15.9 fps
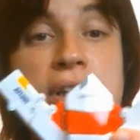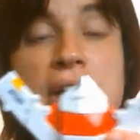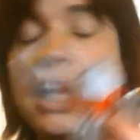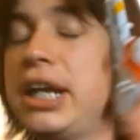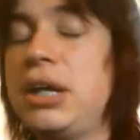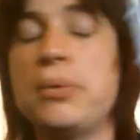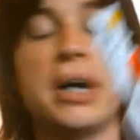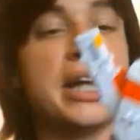
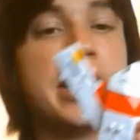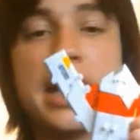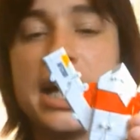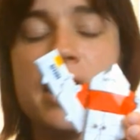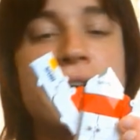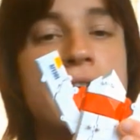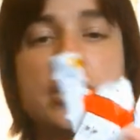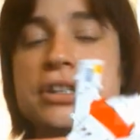Anyway,
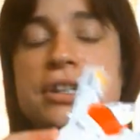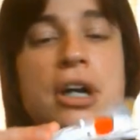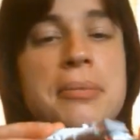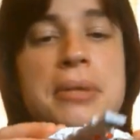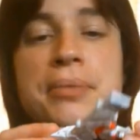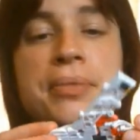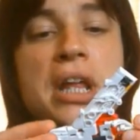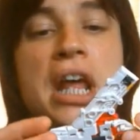carry on,
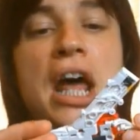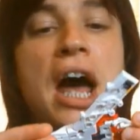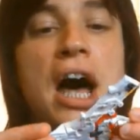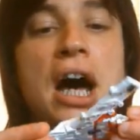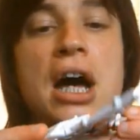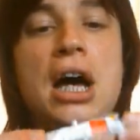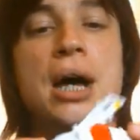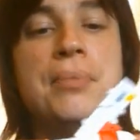Simon.
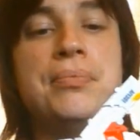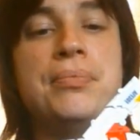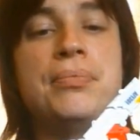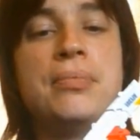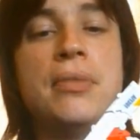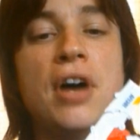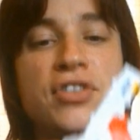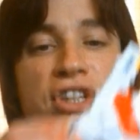Um,
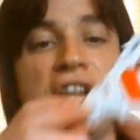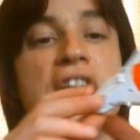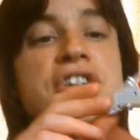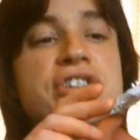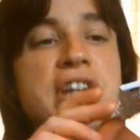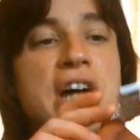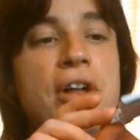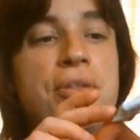obviously a
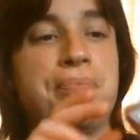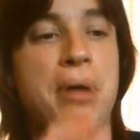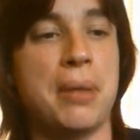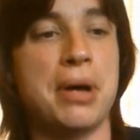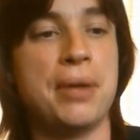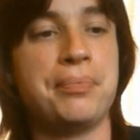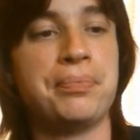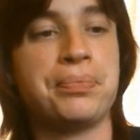stealth
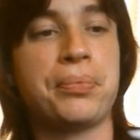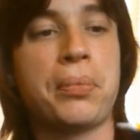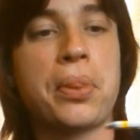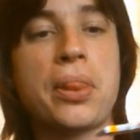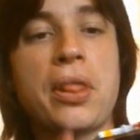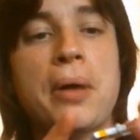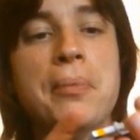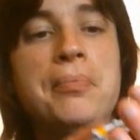bomber,
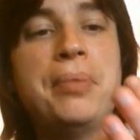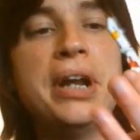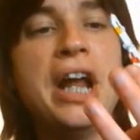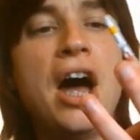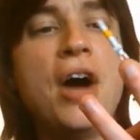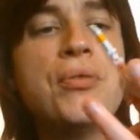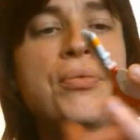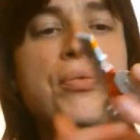but
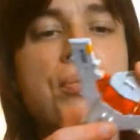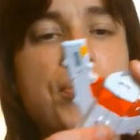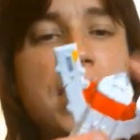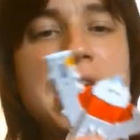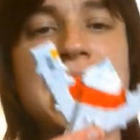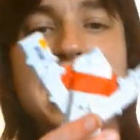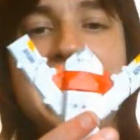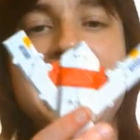a
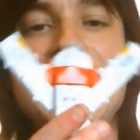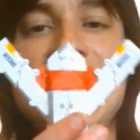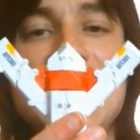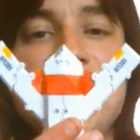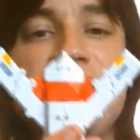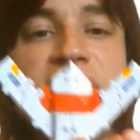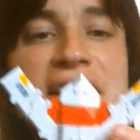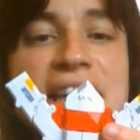really
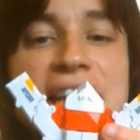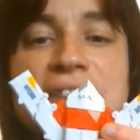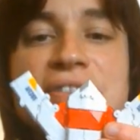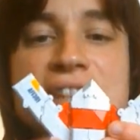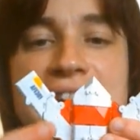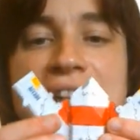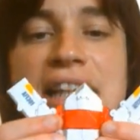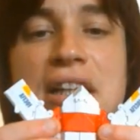nifty,
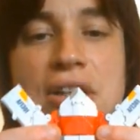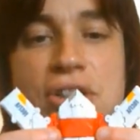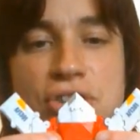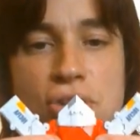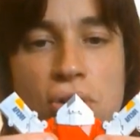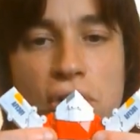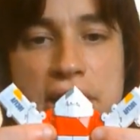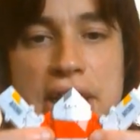nifty little
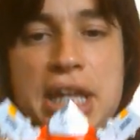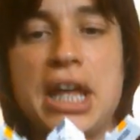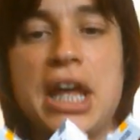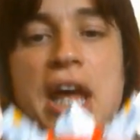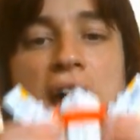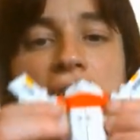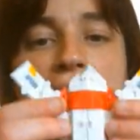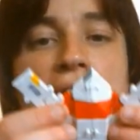toy.
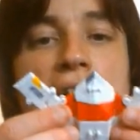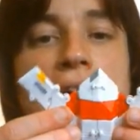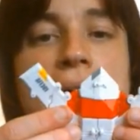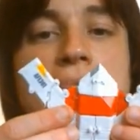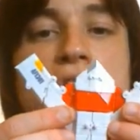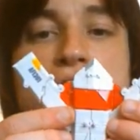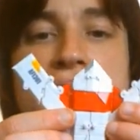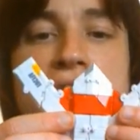
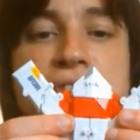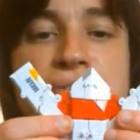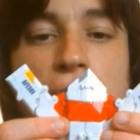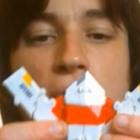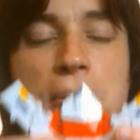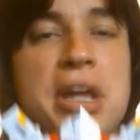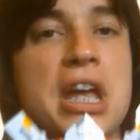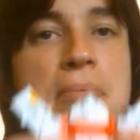Um,
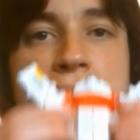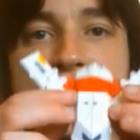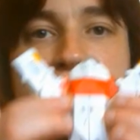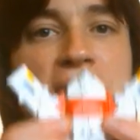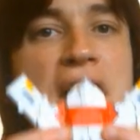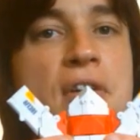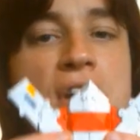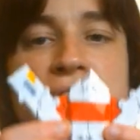transforming him,
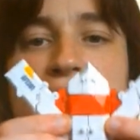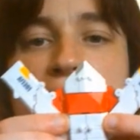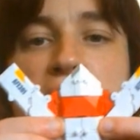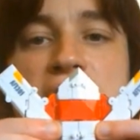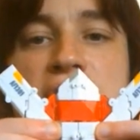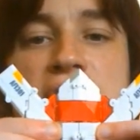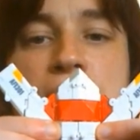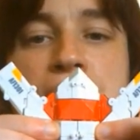very, very
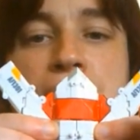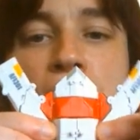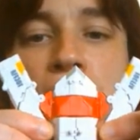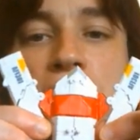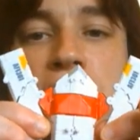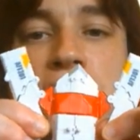simple.